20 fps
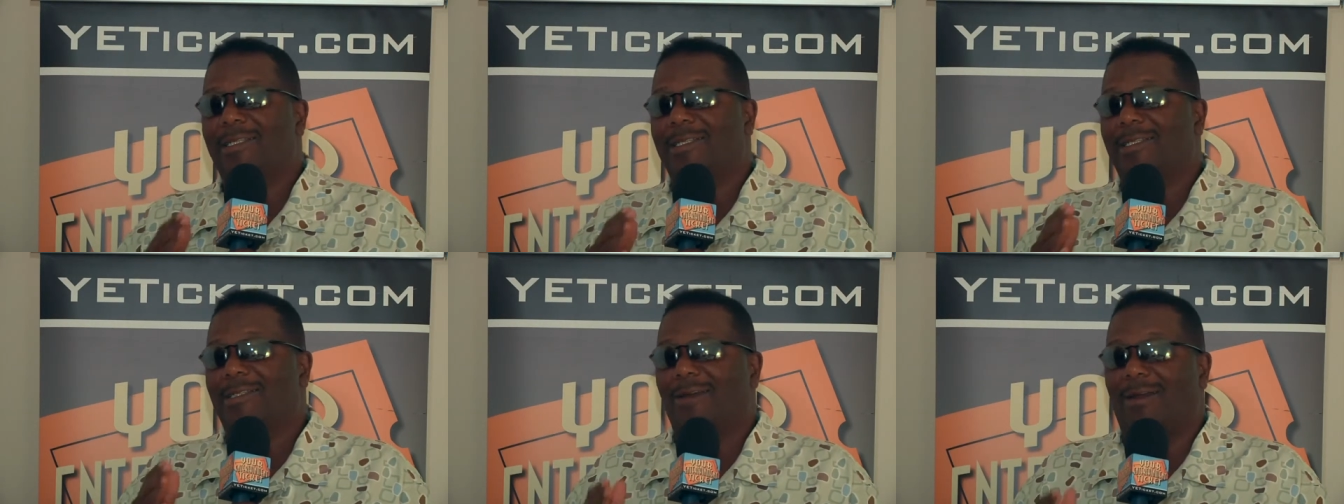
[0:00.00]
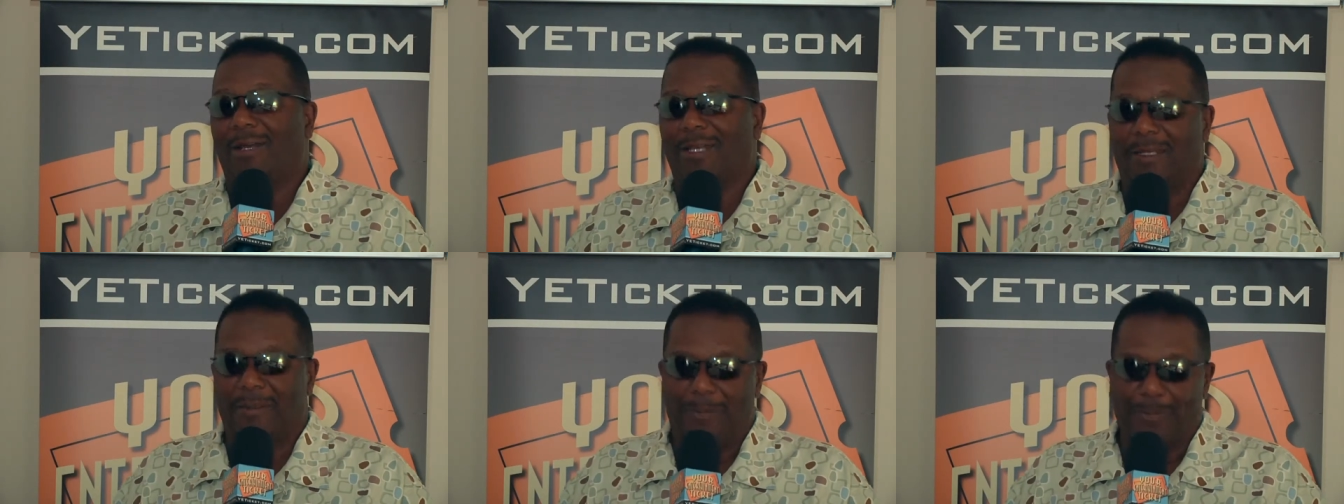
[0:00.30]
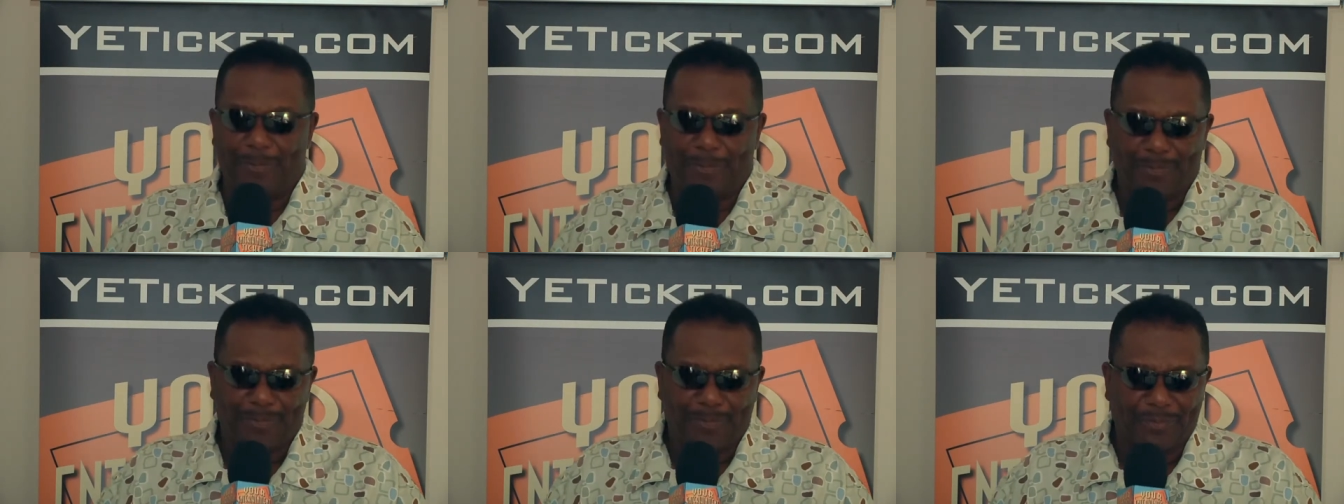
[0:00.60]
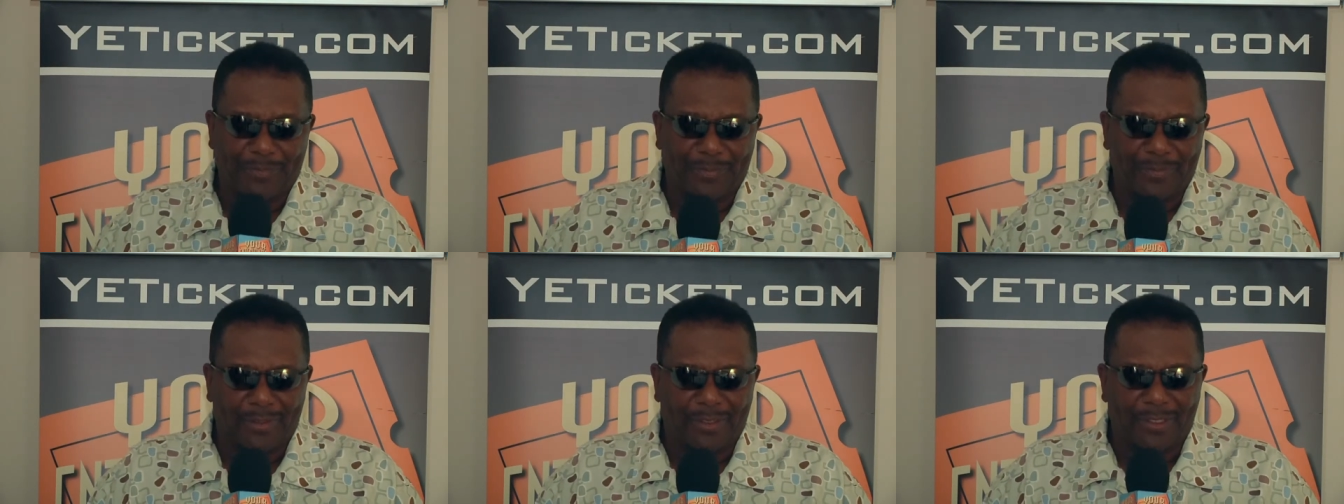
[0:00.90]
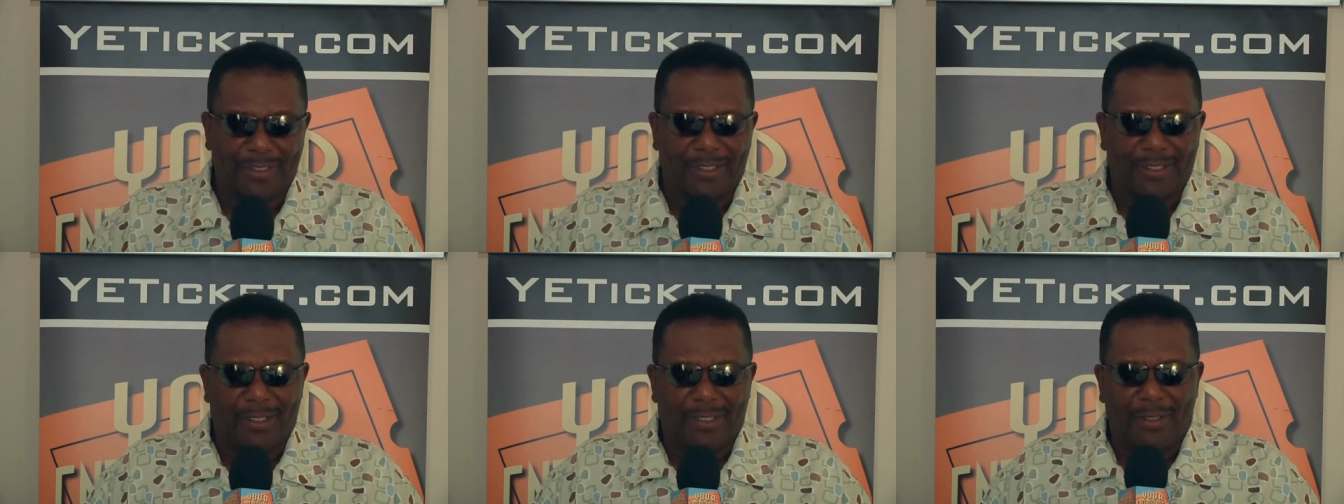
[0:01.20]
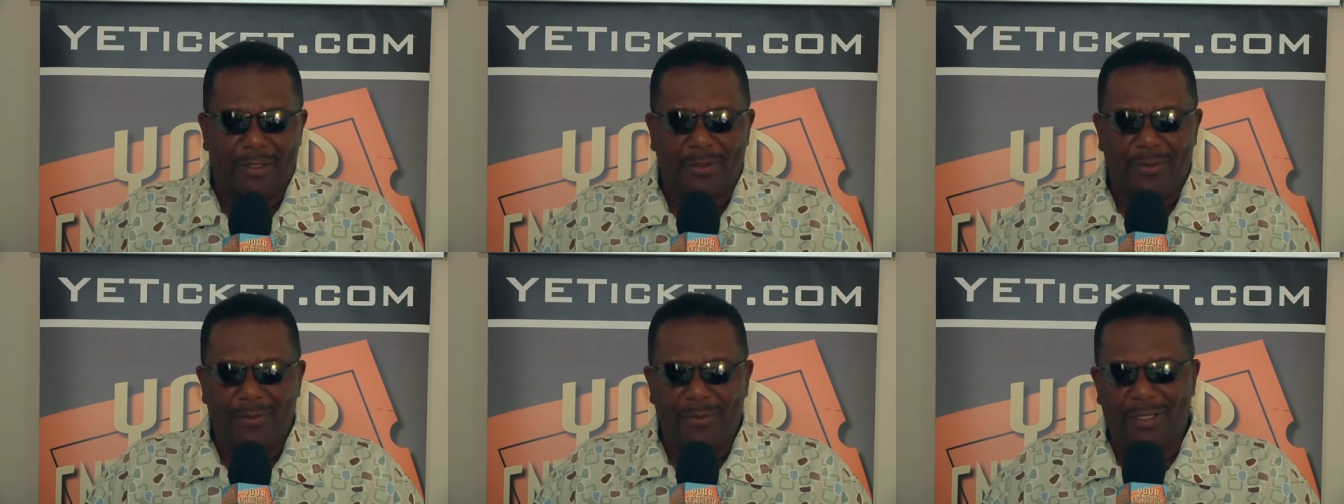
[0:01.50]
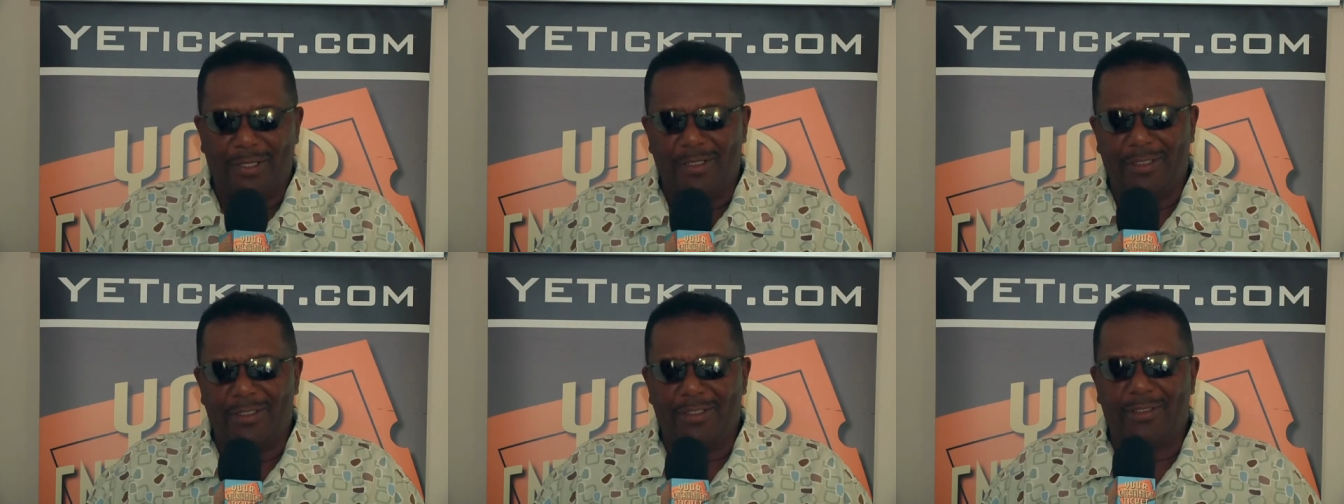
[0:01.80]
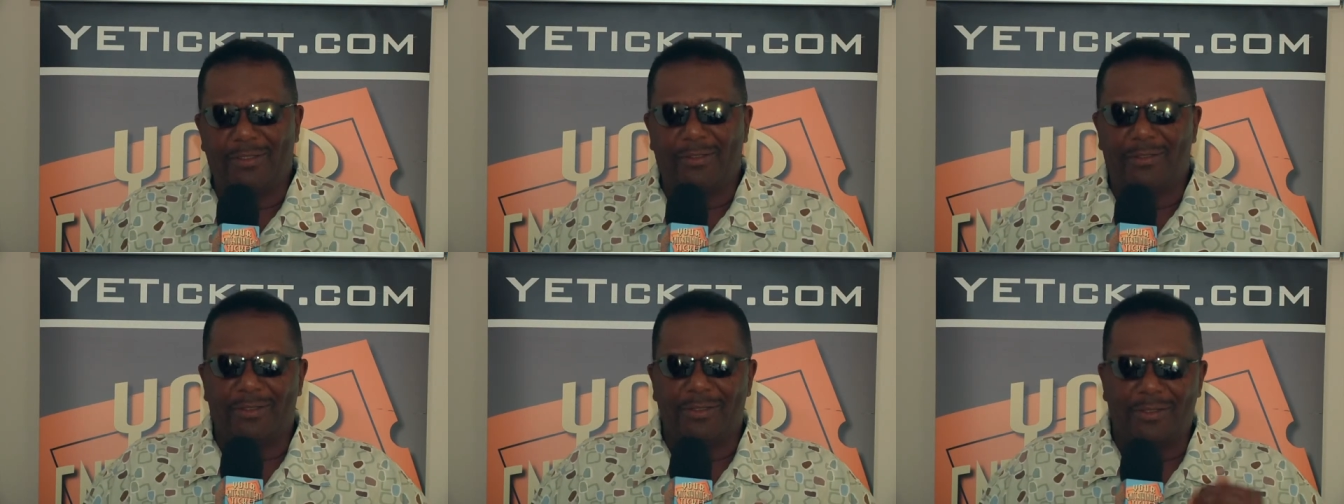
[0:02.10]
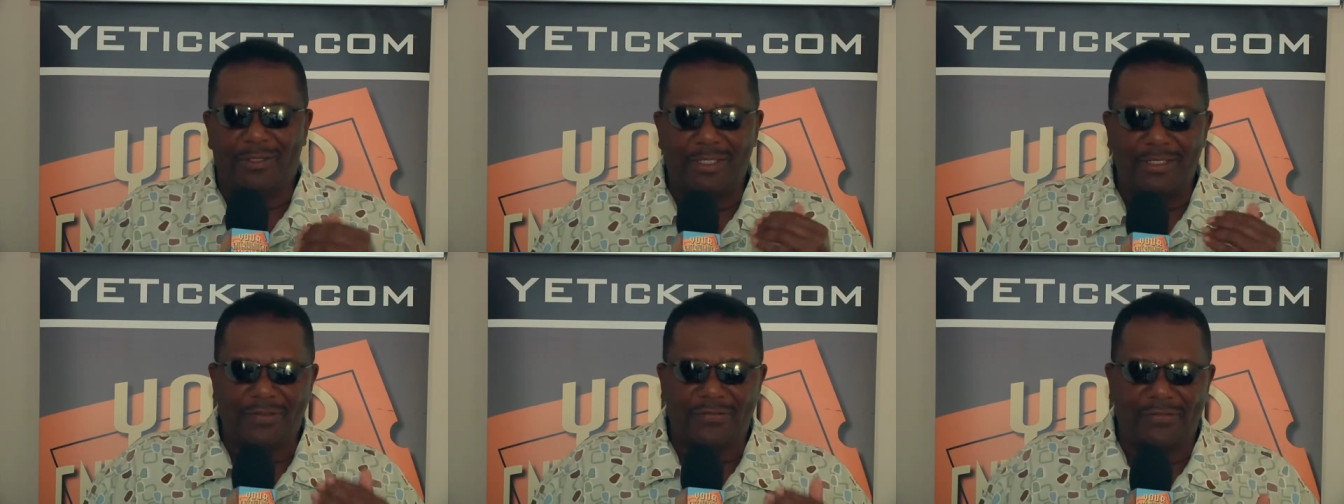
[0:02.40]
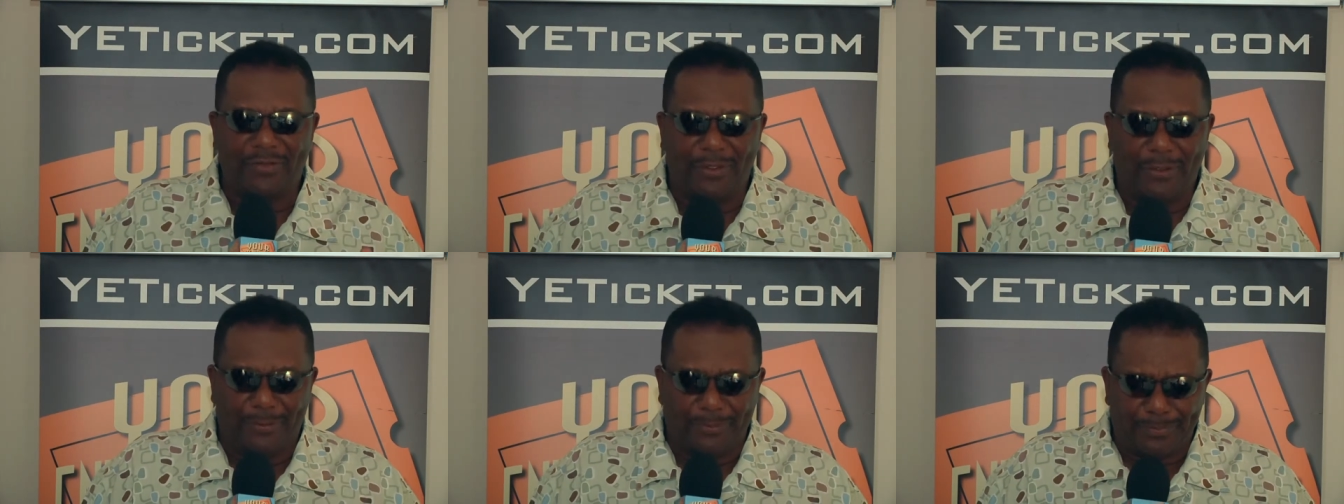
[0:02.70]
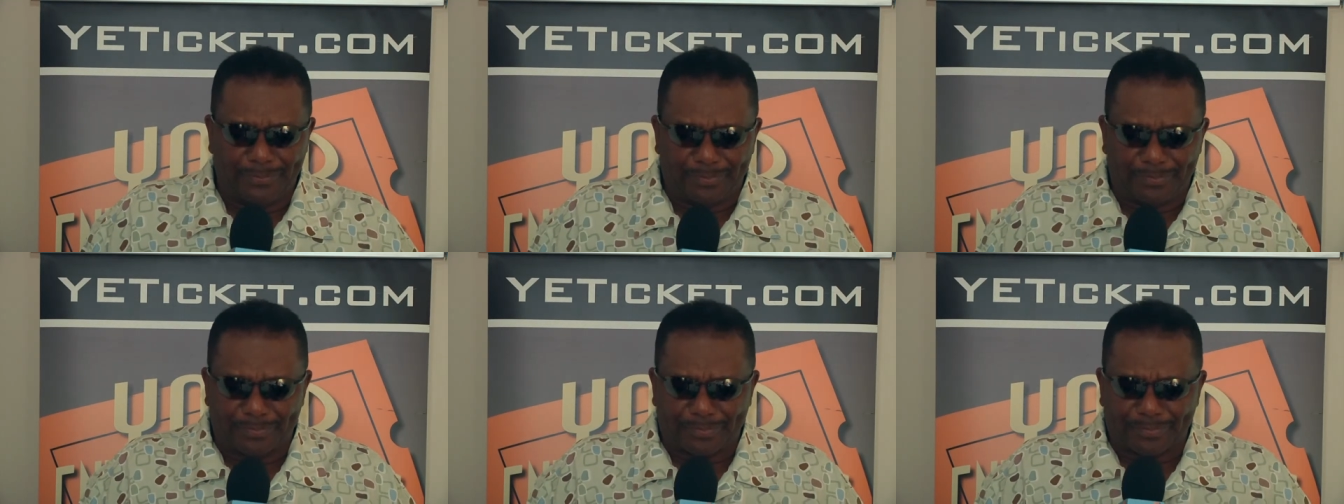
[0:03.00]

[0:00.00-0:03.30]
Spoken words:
started. Well, you know, this film